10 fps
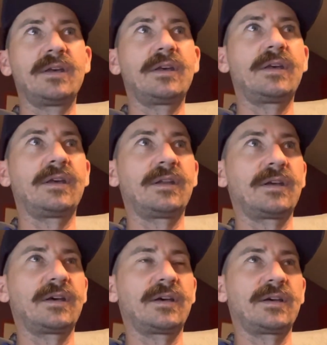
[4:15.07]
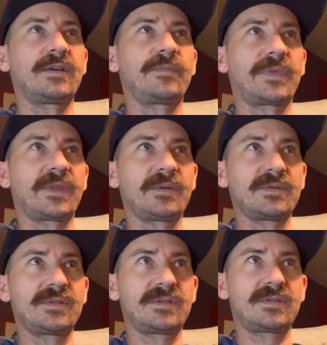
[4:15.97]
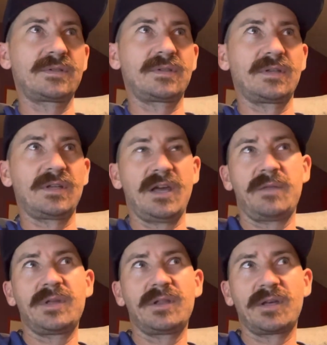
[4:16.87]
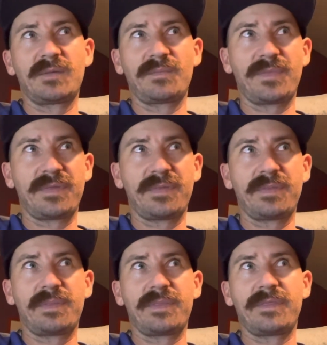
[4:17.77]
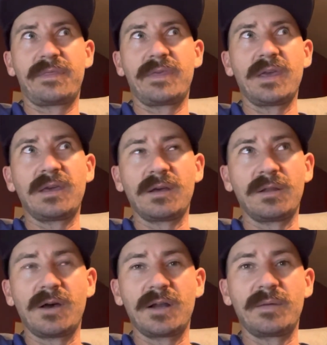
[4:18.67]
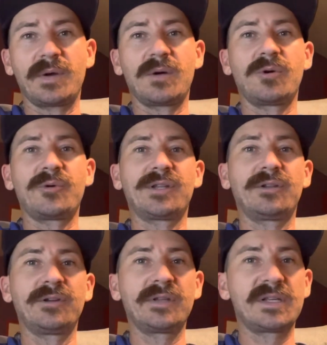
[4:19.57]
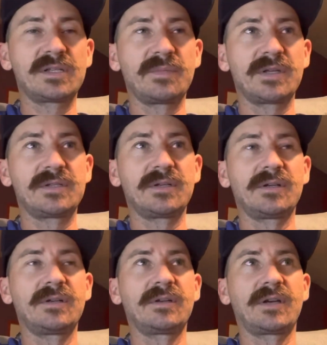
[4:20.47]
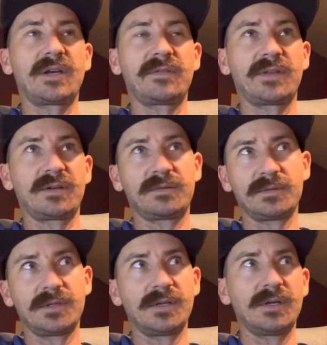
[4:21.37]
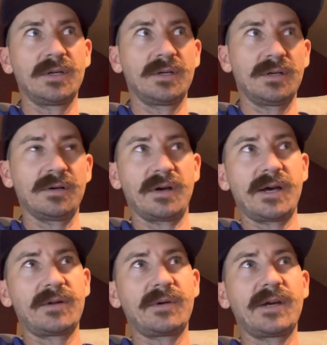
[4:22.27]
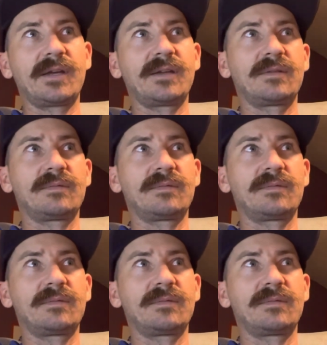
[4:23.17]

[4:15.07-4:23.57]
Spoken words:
And it had me like thinking a lot about what we had learned that semester, and kind of like, oh, how do I